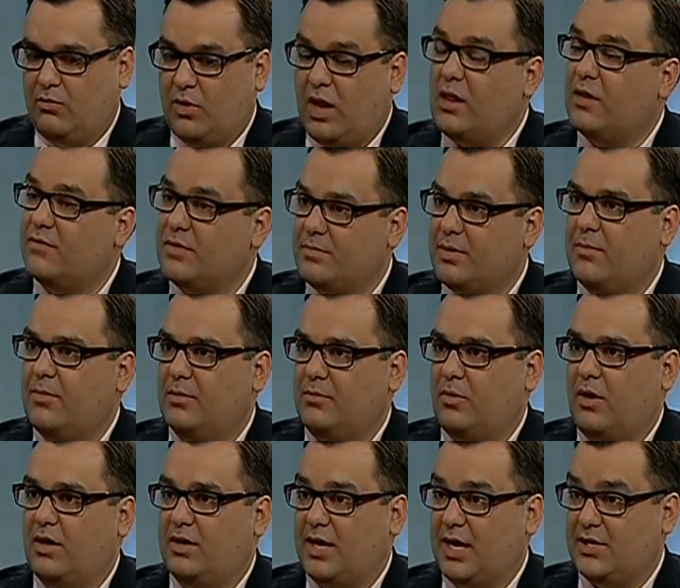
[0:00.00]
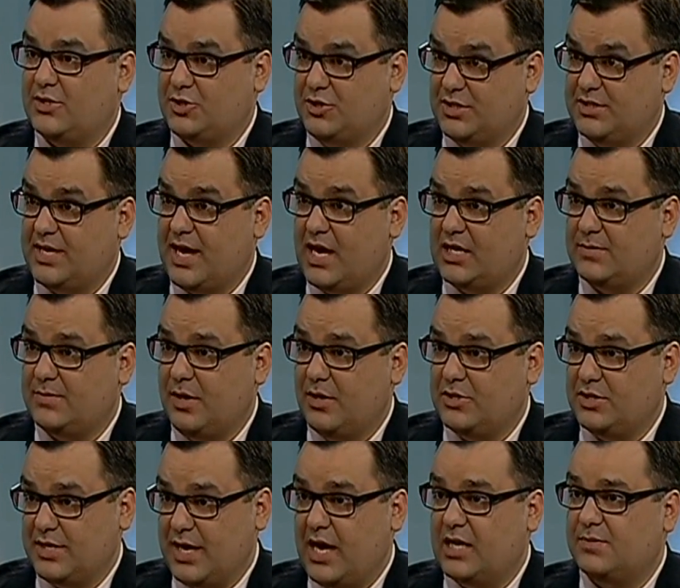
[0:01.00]
relevant public broadcaster to
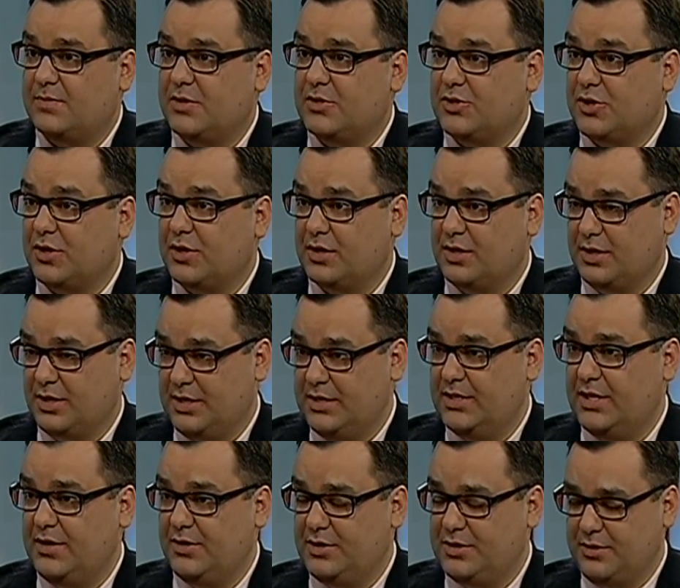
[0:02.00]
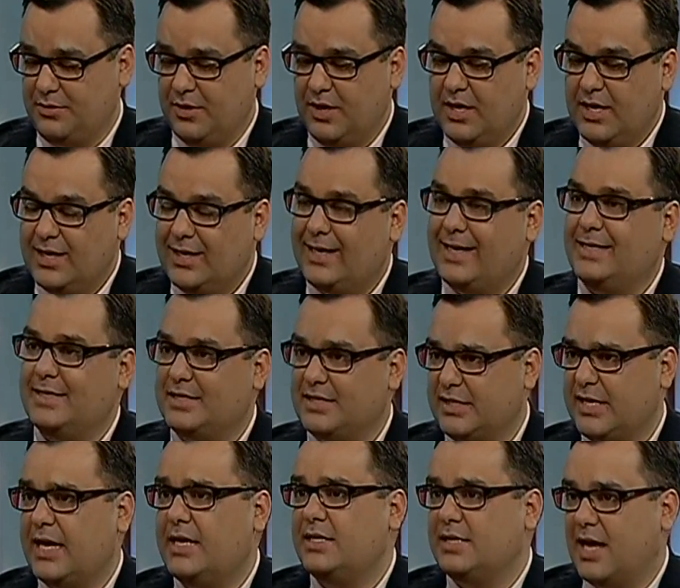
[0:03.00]
taxpayers, and taxpayers are going to continue to
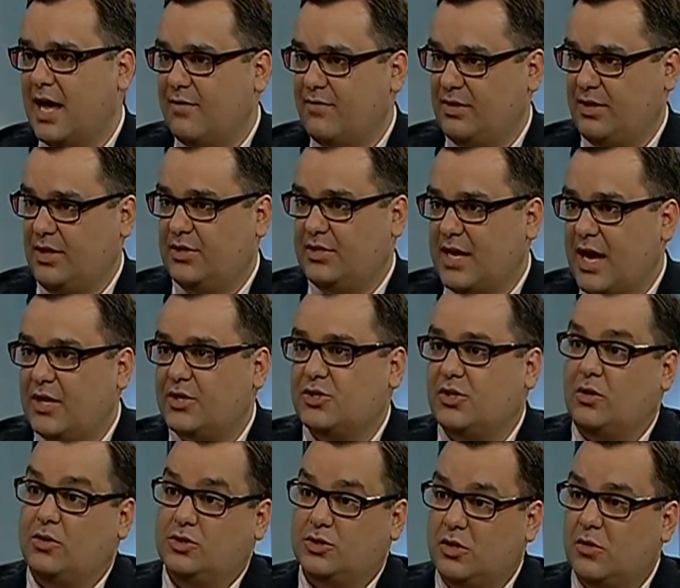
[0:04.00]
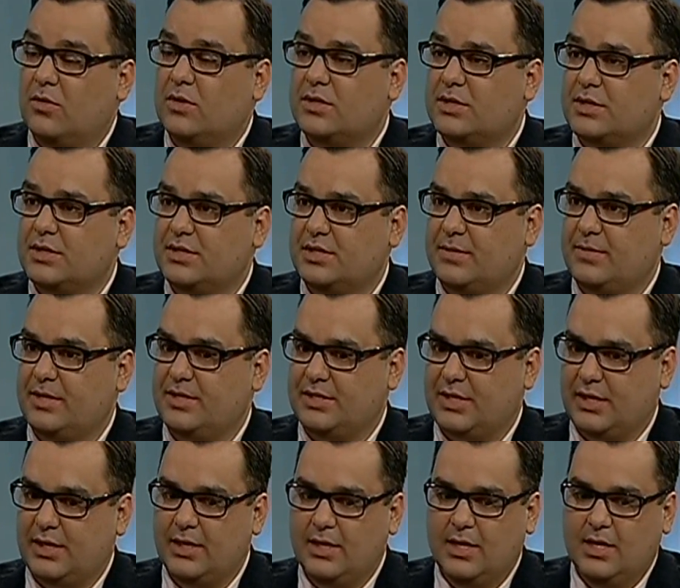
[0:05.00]
consent to having their tax dollars going to the
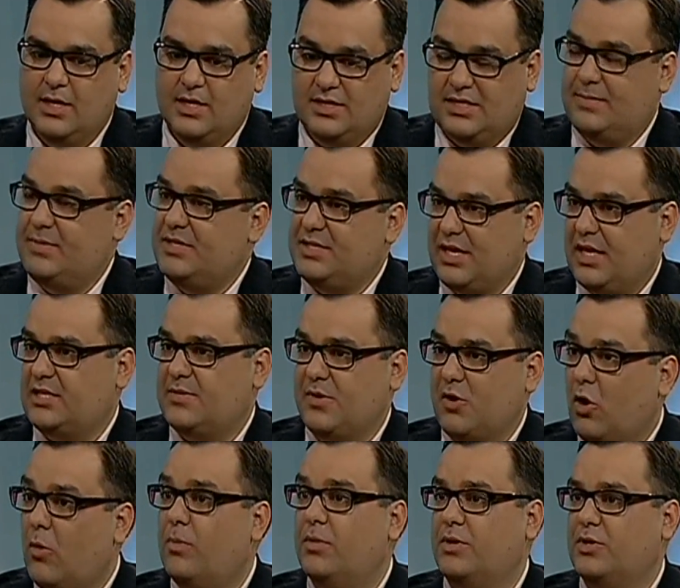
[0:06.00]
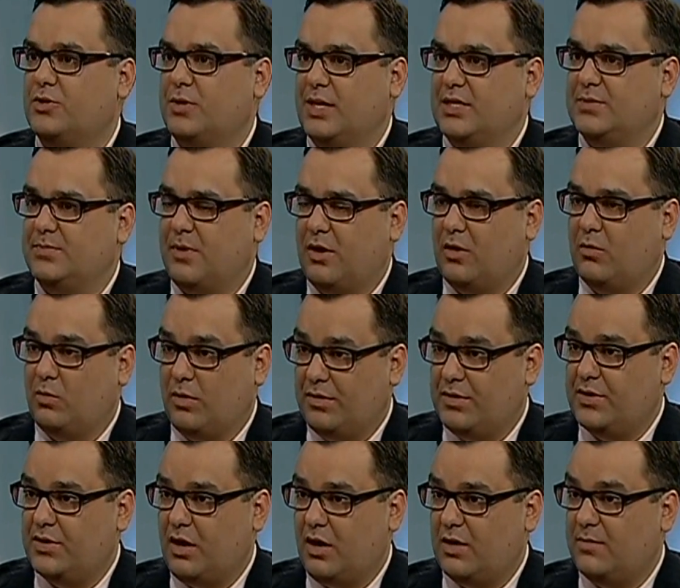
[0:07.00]
CBC, CBC has to be open and transparent
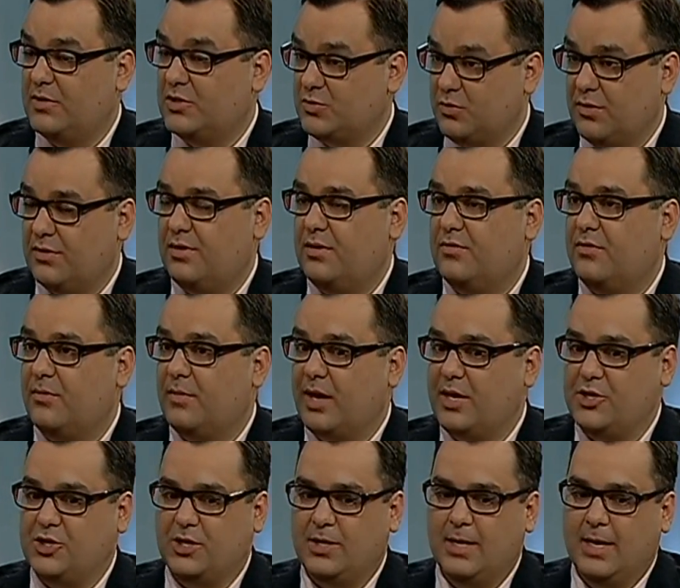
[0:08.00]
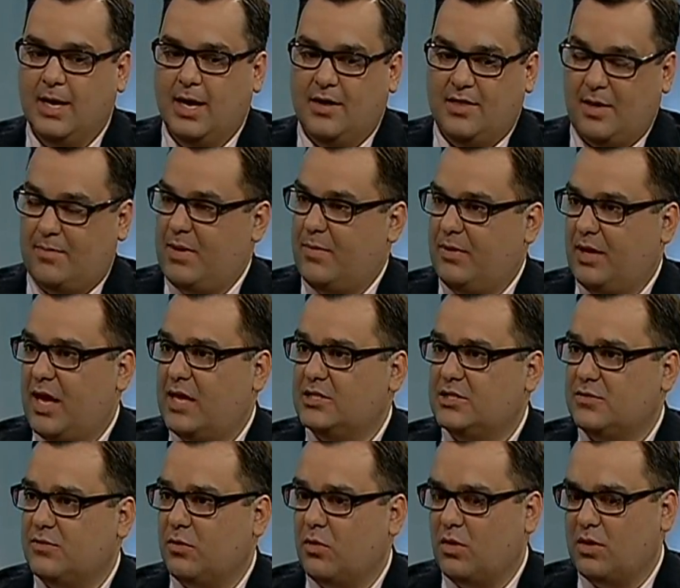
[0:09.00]
with documents, with information that people
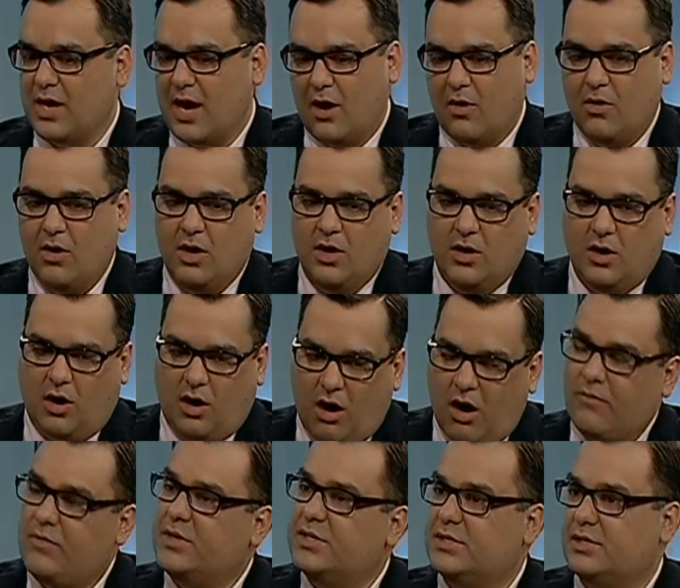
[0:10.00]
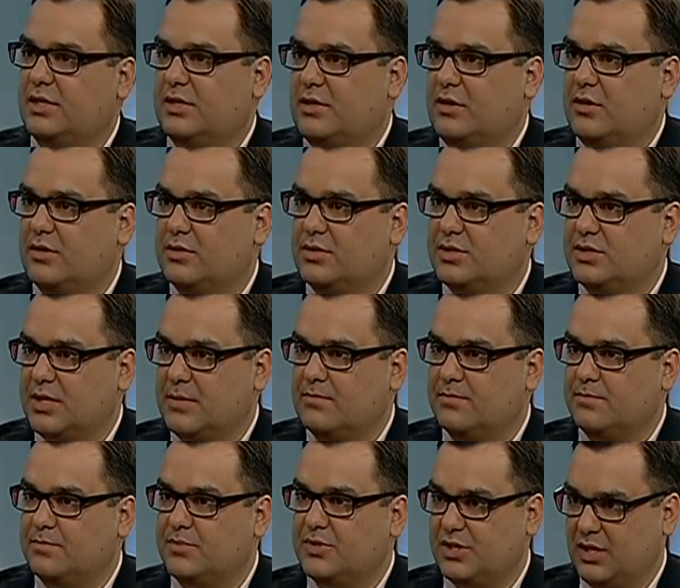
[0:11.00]
ask for. Now, obviously, there's
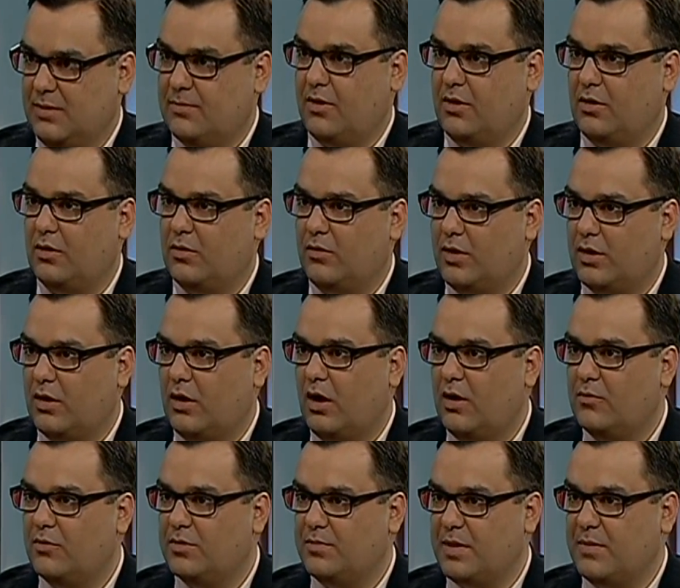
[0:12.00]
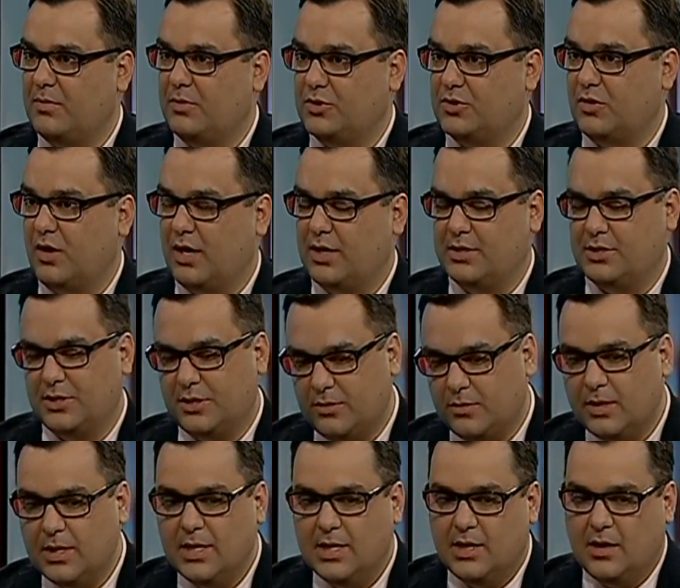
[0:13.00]
some silly bugger going on with people trying
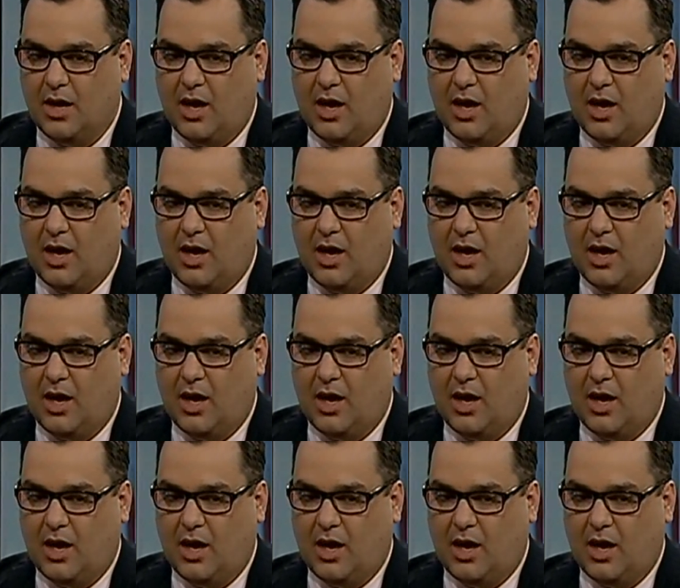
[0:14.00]
to